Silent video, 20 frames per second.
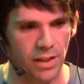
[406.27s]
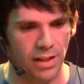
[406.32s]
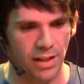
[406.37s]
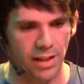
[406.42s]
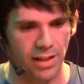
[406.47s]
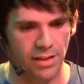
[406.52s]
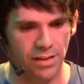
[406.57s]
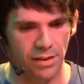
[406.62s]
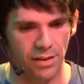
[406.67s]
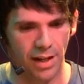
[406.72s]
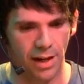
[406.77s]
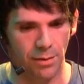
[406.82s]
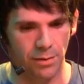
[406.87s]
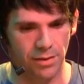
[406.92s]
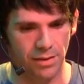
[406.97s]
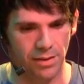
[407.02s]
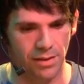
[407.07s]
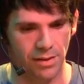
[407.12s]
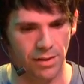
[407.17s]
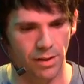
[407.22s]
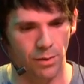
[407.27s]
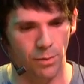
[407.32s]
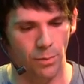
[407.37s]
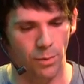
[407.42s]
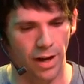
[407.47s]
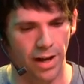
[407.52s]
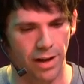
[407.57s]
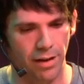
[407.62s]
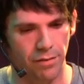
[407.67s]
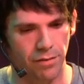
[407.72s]
And so that was a
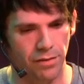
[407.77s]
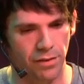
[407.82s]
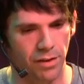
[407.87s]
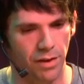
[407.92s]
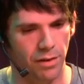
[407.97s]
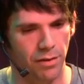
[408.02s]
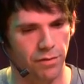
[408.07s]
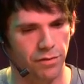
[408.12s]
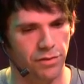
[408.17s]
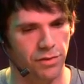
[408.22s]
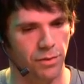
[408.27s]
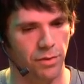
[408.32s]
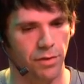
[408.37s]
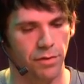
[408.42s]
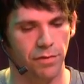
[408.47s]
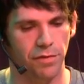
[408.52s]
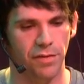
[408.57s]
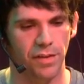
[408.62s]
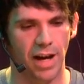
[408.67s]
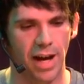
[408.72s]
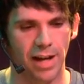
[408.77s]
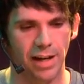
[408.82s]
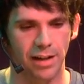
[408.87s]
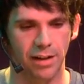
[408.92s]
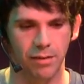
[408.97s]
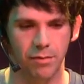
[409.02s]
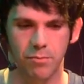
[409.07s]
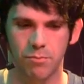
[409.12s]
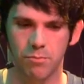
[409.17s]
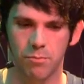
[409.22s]
way of sort of
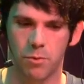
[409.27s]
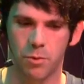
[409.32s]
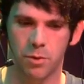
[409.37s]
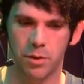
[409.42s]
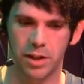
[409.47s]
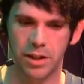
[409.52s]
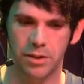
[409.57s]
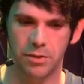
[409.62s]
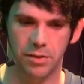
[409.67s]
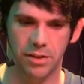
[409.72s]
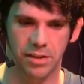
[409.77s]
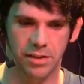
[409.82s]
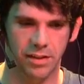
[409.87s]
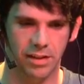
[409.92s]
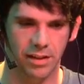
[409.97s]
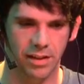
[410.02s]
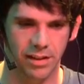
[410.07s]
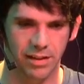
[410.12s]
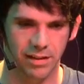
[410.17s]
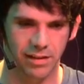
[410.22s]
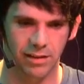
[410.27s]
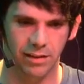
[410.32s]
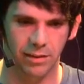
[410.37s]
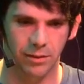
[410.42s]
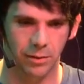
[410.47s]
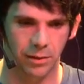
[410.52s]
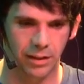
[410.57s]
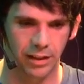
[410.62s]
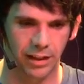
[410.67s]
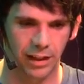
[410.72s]
adding more interest to this
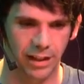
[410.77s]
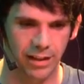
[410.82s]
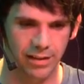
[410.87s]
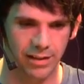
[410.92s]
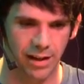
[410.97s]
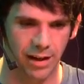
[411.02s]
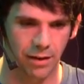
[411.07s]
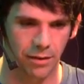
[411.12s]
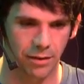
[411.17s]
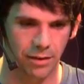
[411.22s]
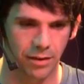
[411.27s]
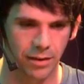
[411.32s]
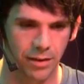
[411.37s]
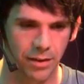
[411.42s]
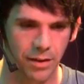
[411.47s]
little clicking sound.